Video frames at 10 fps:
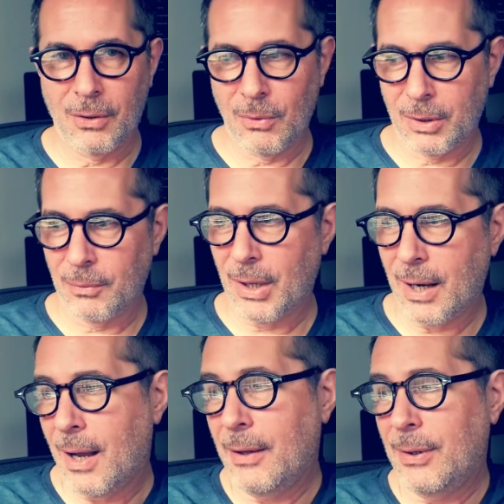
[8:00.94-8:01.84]
her, working with
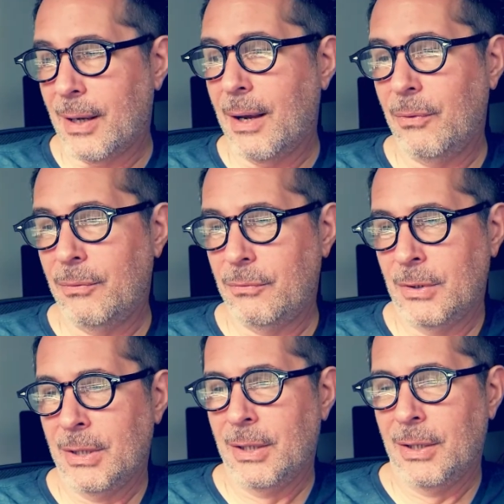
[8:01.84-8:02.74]
her. I think I would
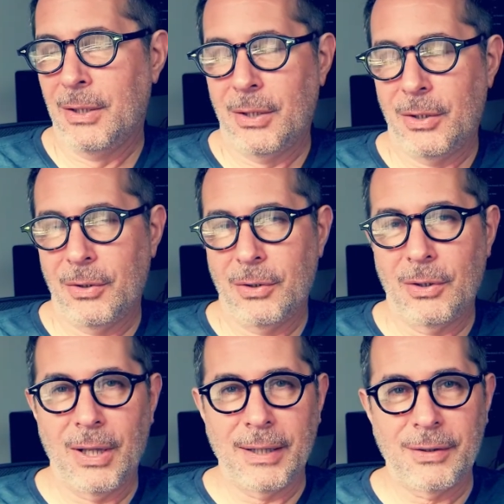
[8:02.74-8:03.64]

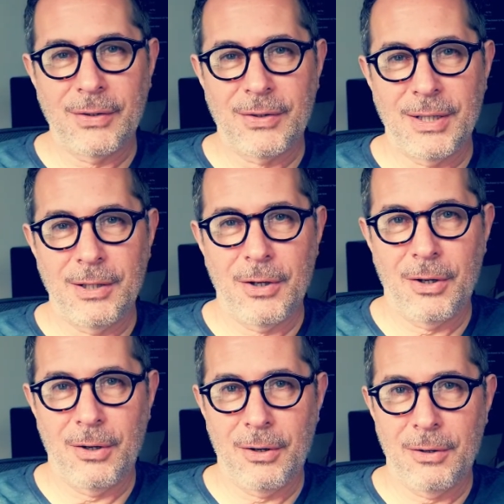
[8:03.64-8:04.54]
like to see
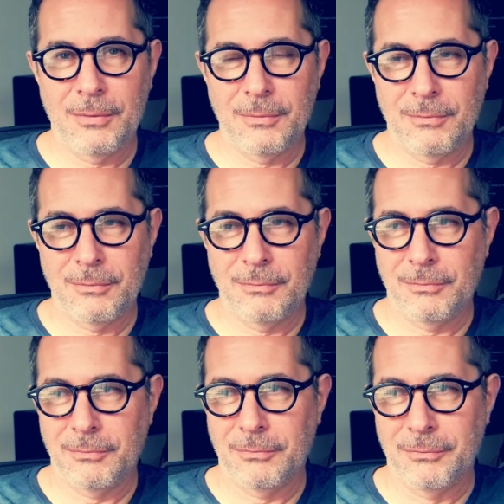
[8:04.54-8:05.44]
her
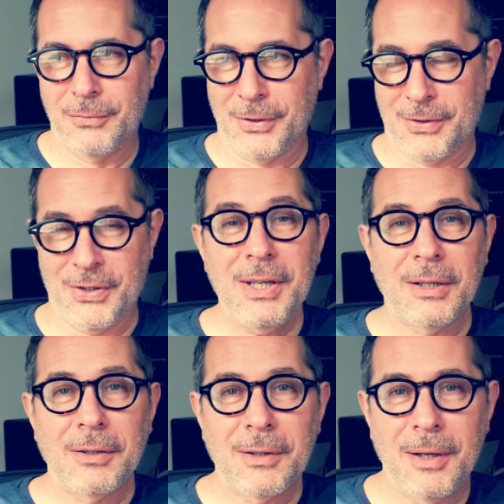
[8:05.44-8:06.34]

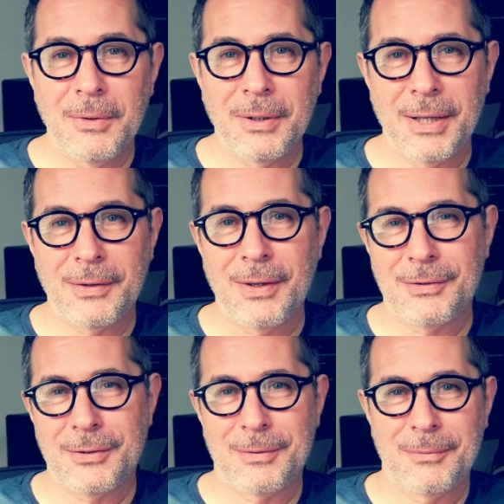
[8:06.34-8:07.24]
succeed. I mean, that
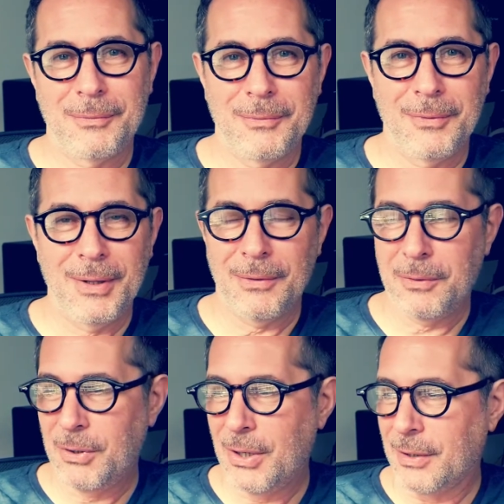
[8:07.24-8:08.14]

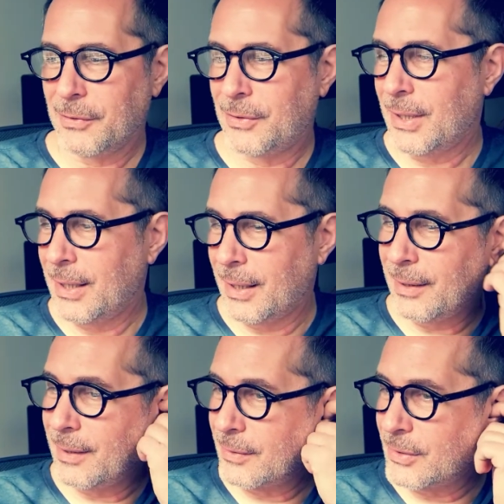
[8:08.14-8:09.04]
would be nice.
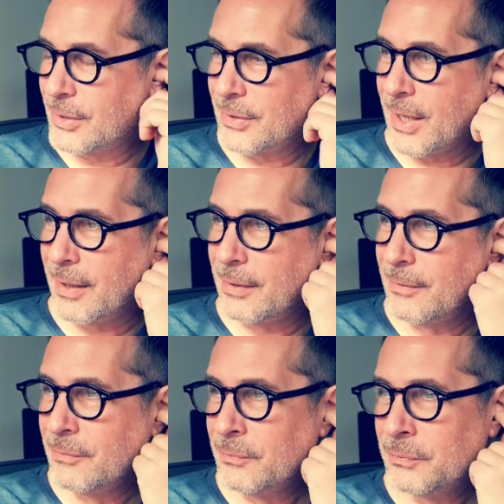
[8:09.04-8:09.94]
I think that she's got
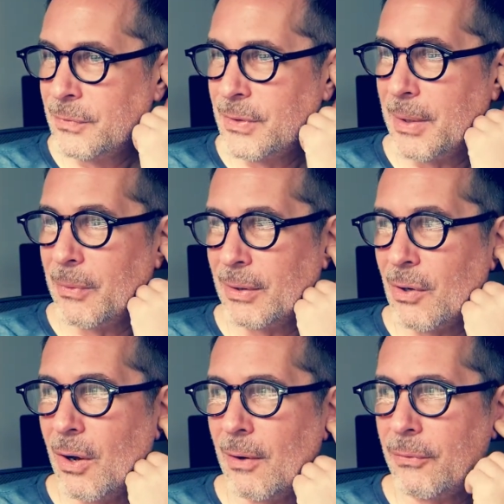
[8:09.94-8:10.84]

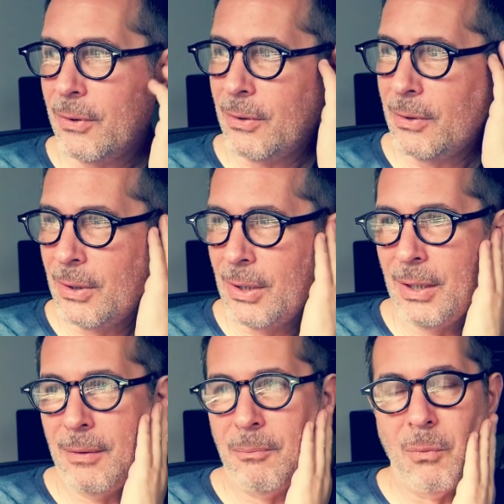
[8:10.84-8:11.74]
something to offer
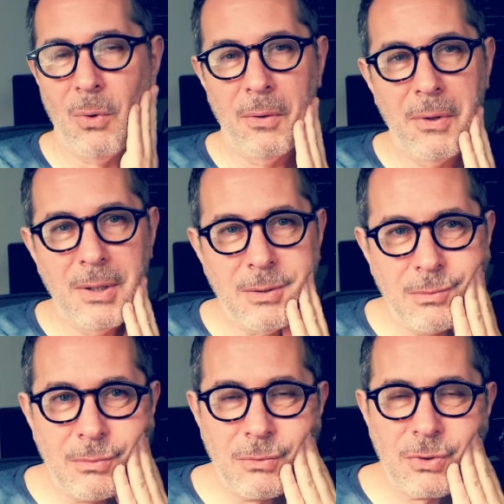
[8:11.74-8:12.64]
more
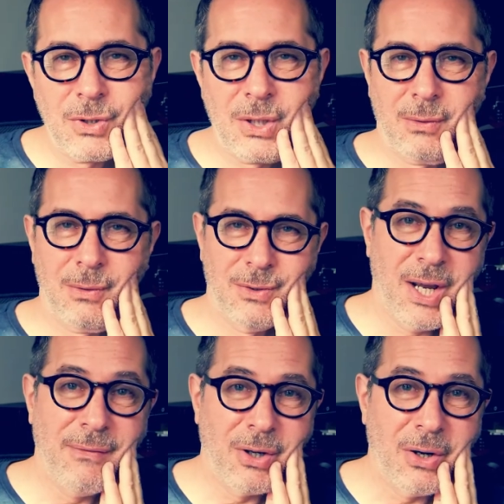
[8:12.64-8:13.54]
than
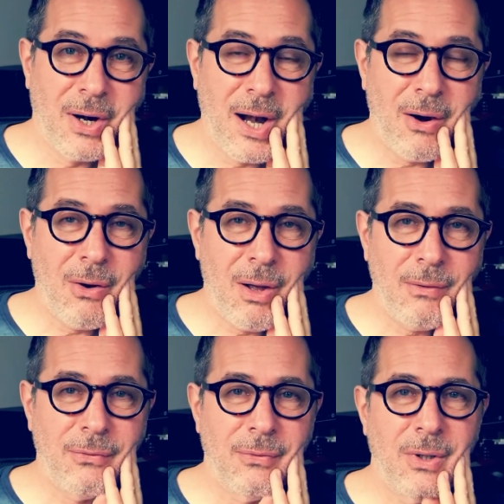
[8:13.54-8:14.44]
shaving her hair
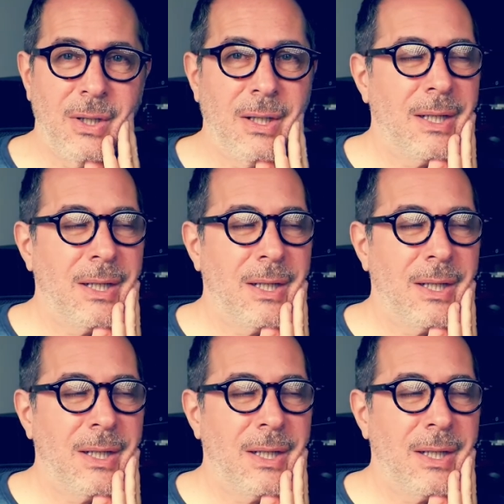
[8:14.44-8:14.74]
off.